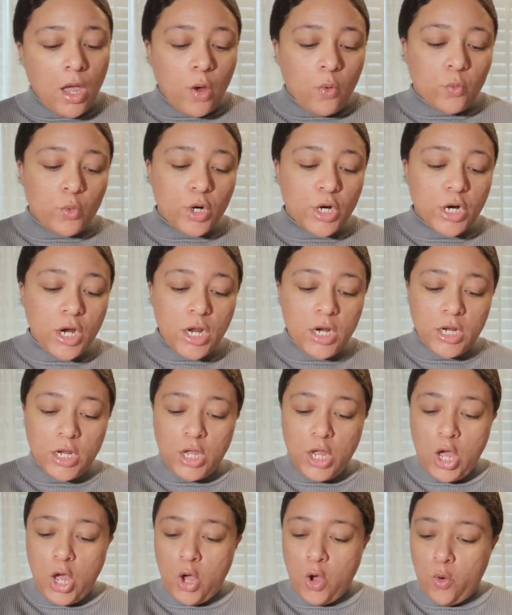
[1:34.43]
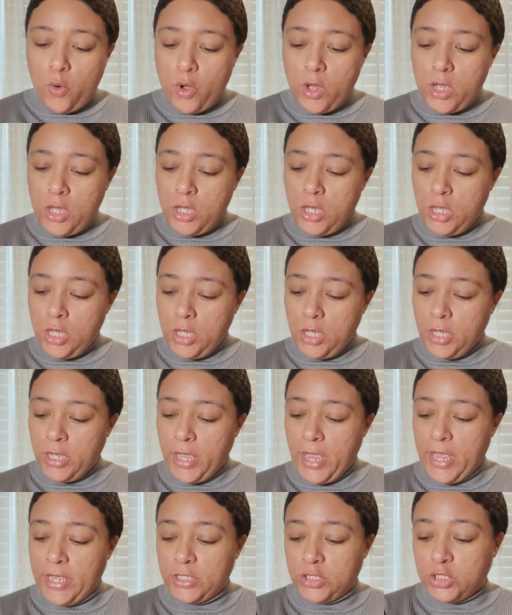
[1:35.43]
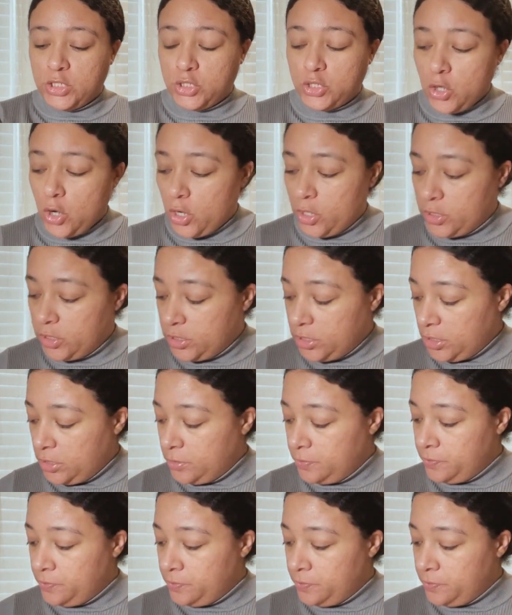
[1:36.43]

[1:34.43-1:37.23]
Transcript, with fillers: we're gonna go and start